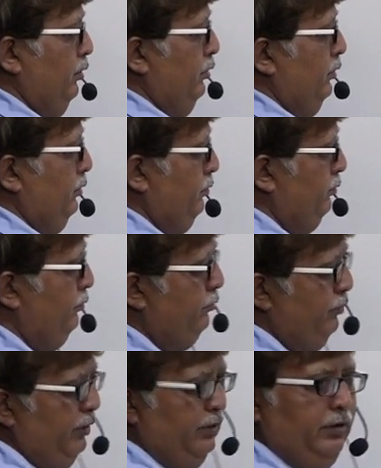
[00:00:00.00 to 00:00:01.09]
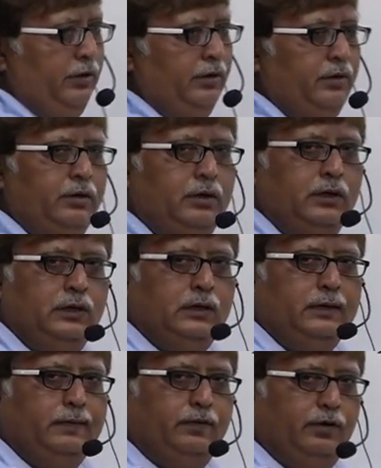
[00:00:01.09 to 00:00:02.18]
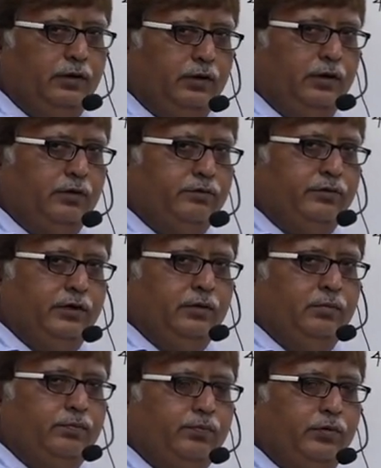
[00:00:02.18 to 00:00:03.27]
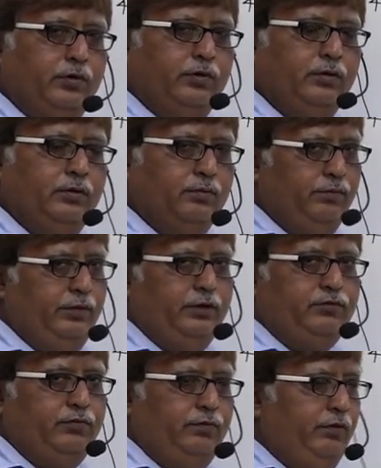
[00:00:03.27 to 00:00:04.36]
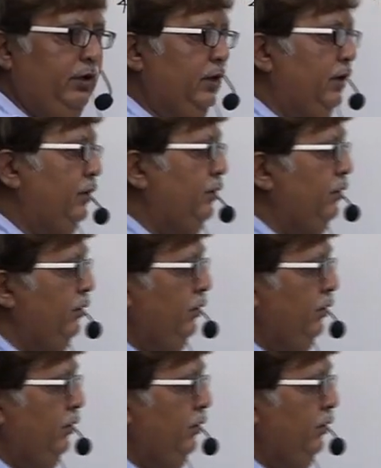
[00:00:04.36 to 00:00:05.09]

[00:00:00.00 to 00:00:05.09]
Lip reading: on checking the example which we are